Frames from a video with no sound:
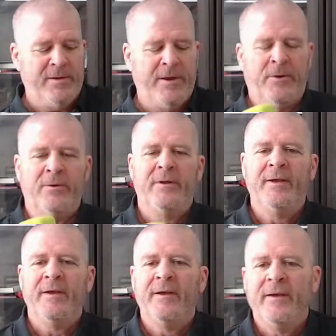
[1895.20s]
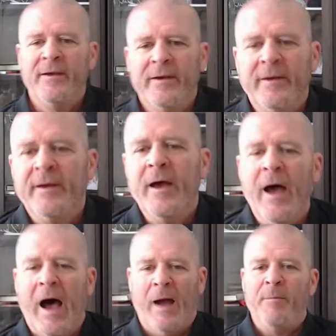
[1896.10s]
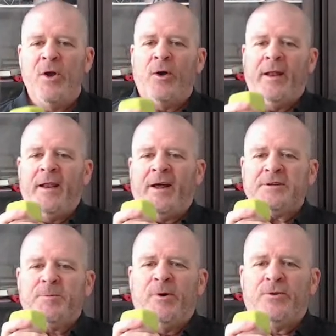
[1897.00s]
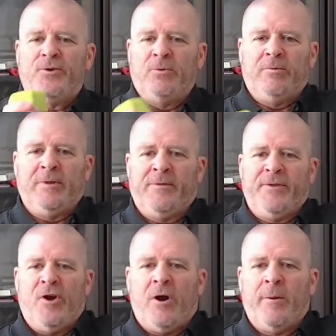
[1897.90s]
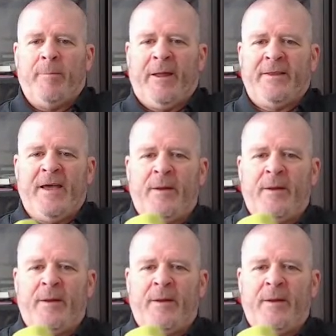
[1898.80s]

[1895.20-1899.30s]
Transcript: you know, I'm not supposed to lift the arm up like that.